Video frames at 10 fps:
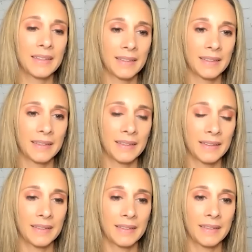
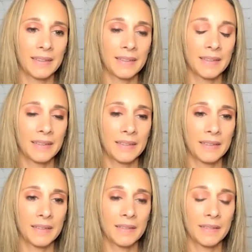
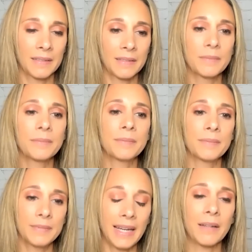
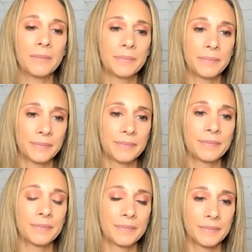
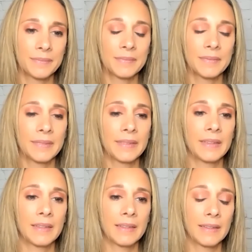
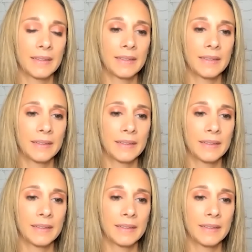(not speaking)